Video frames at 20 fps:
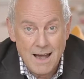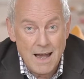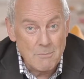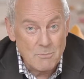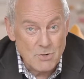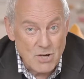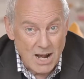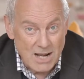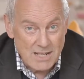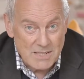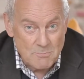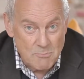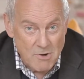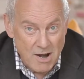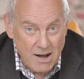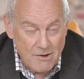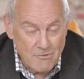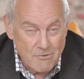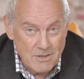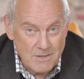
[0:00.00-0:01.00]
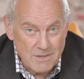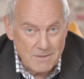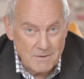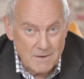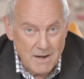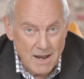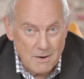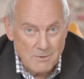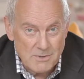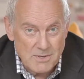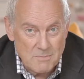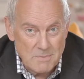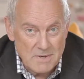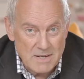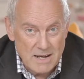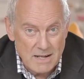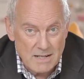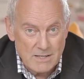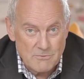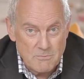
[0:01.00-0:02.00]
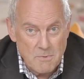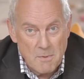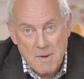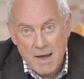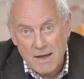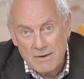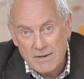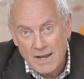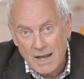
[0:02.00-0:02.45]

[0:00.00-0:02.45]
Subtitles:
I'm Gyles Brandreth, and I was at Bedales from about